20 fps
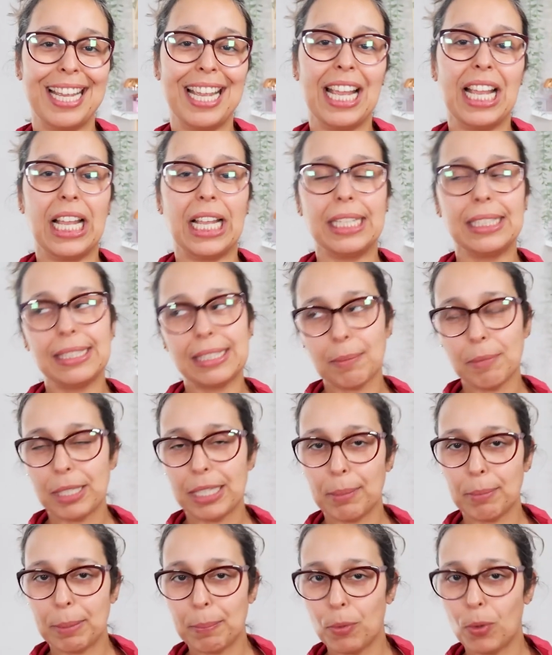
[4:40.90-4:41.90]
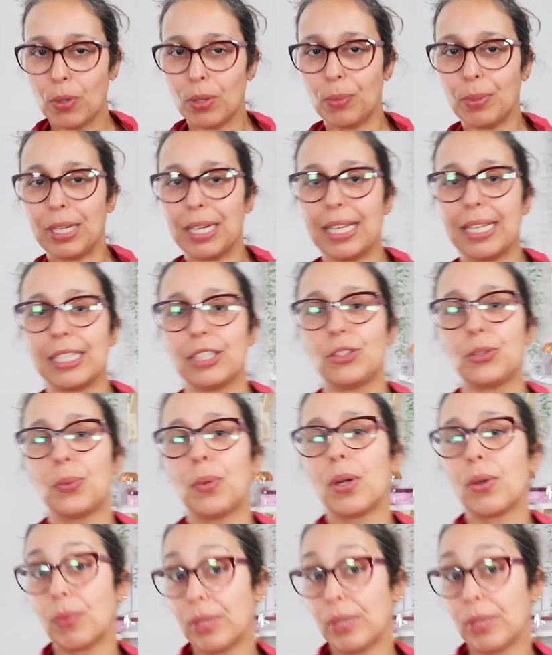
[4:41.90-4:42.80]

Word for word: It's something a bit more related to our